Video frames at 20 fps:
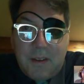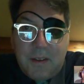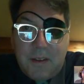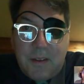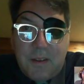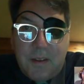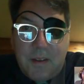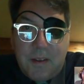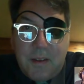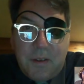
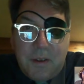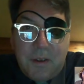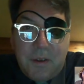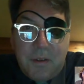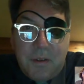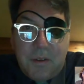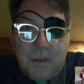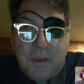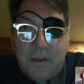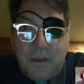
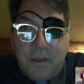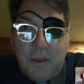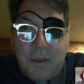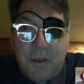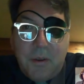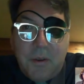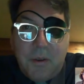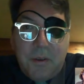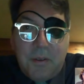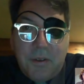users
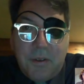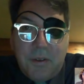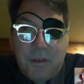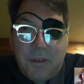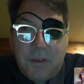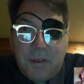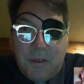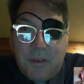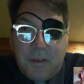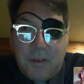use,
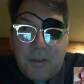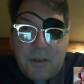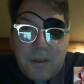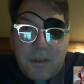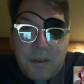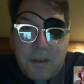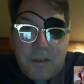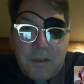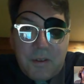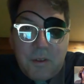
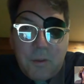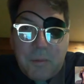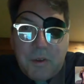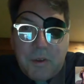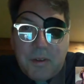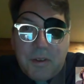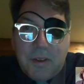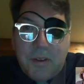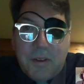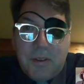
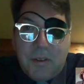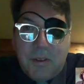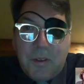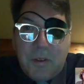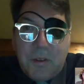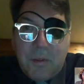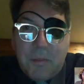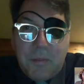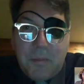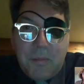consumers
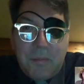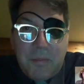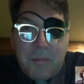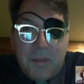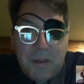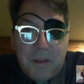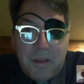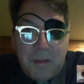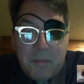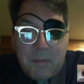consume,
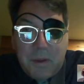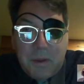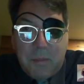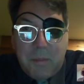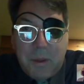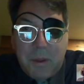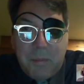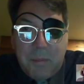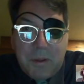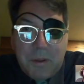
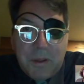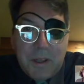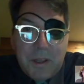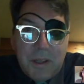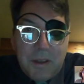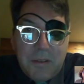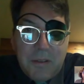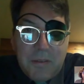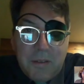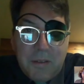but people
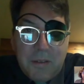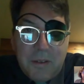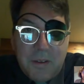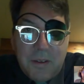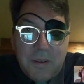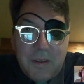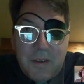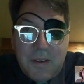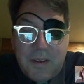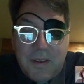live.
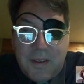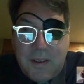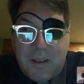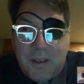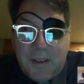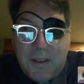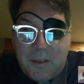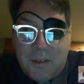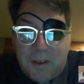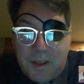
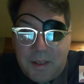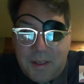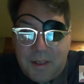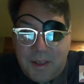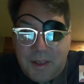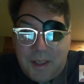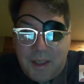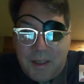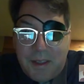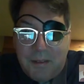And so I
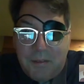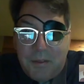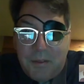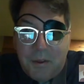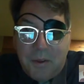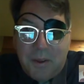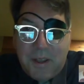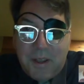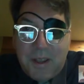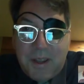think if
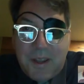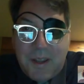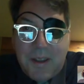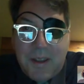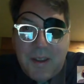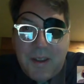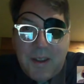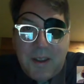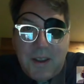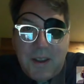you can,
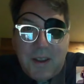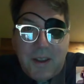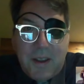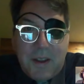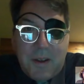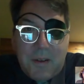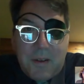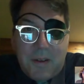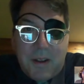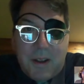
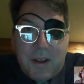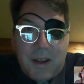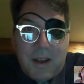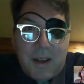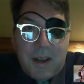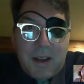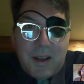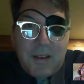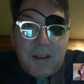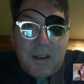
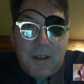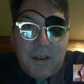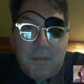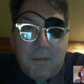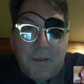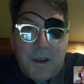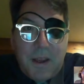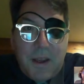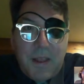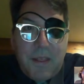
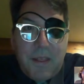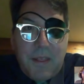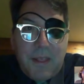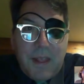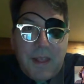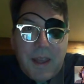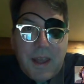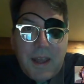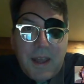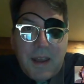identify
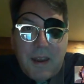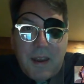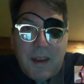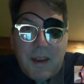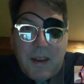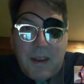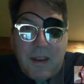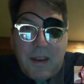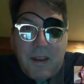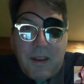that,
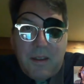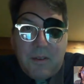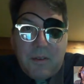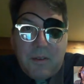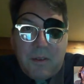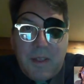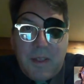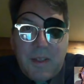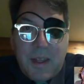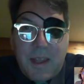
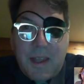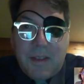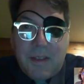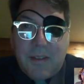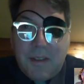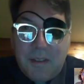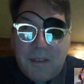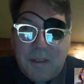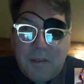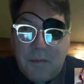sort of the
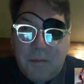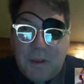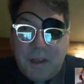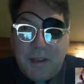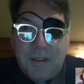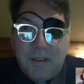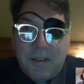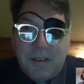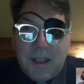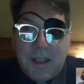essence of what
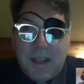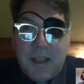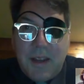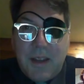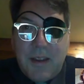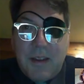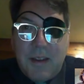he said,